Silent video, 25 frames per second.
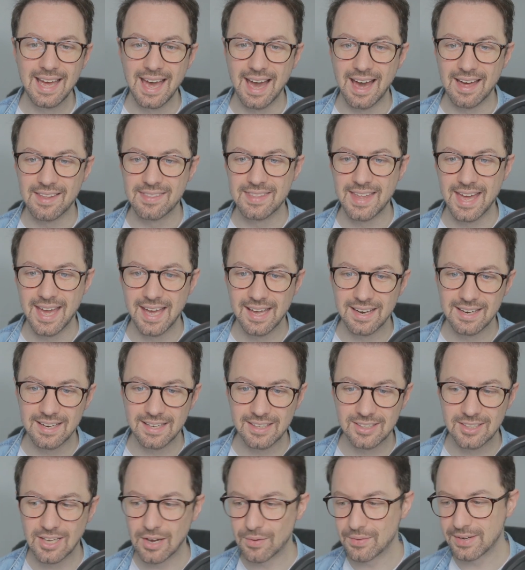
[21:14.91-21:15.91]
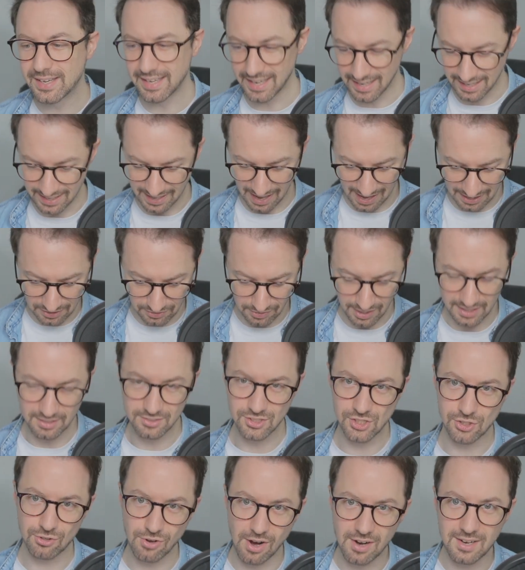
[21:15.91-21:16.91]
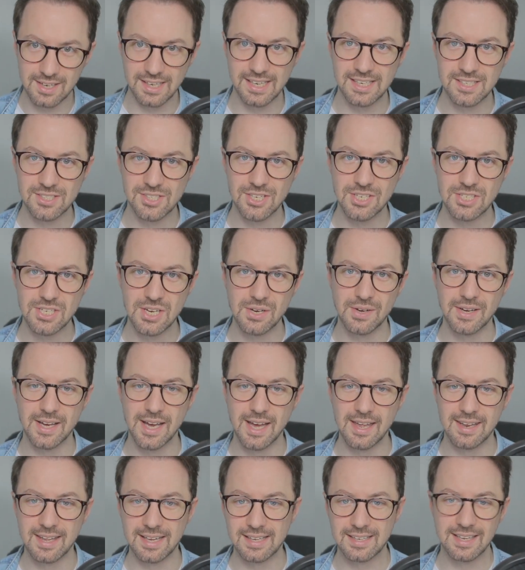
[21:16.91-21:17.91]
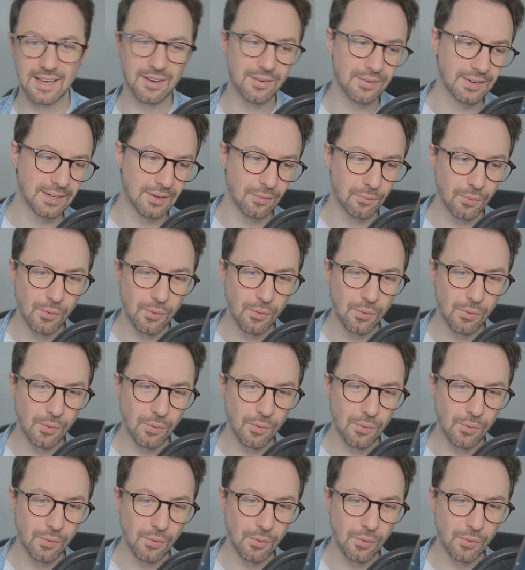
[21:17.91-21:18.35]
and then going in and then struggling to do it, and then going,